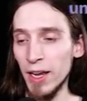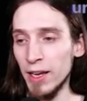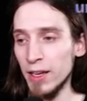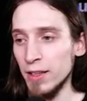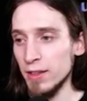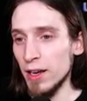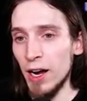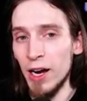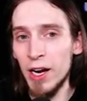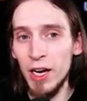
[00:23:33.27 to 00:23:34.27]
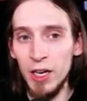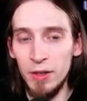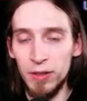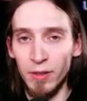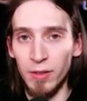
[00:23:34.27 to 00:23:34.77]
And
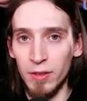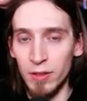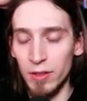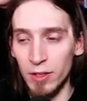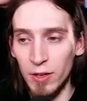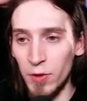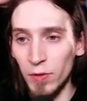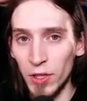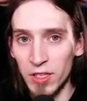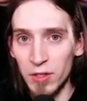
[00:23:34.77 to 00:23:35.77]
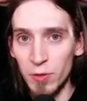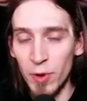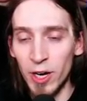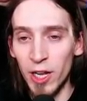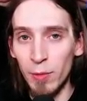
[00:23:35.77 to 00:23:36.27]
if you've listened to
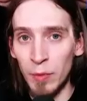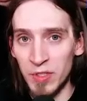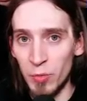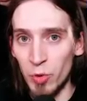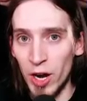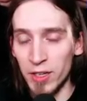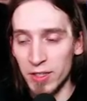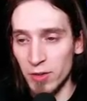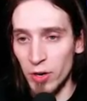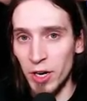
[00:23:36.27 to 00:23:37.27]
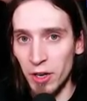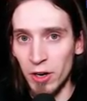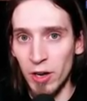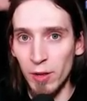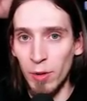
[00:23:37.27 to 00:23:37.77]
my album Suppressed or any
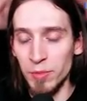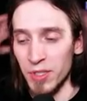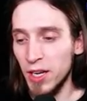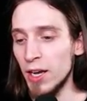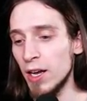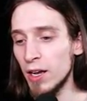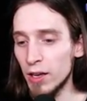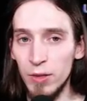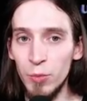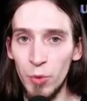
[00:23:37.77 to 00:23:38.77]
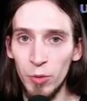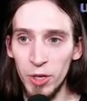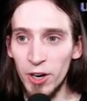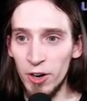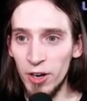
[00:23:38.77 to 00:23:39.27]
other albums, you
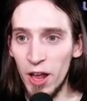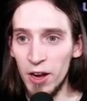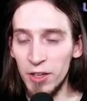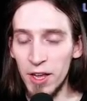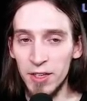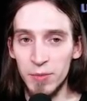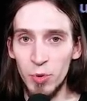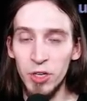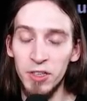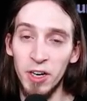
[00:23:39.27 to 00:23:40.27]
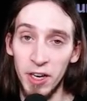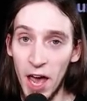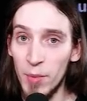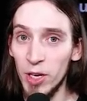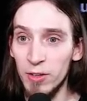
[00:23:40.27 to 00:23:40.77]
probably heard that it has pretty
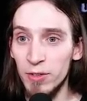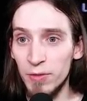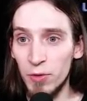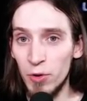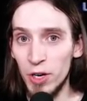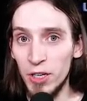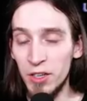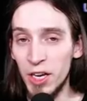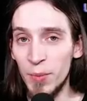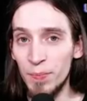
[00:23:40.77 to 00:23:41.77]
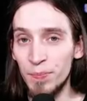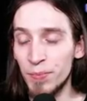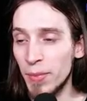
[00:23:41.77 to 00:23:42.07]
dynamic for EDM.